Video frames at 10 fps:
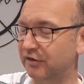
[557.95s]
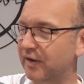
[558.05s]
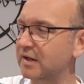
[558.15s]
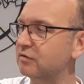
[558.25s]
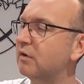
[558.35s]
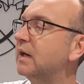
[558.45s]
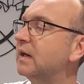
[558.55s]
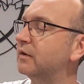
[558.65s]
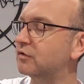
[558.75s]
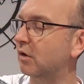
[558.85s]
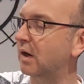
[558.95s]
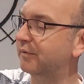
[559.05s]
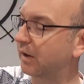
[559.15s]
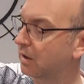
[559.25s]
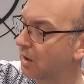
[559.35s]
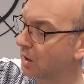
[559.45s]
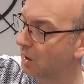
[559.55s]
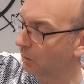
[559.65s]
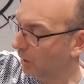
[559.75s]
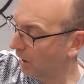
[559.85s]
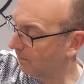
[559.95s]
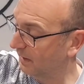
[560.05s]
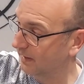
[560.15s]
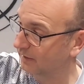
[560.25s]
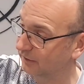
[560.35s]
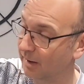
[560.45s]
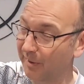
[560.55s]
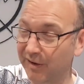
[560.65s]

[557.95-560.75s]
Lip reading: So that's really the driver why I picked this up.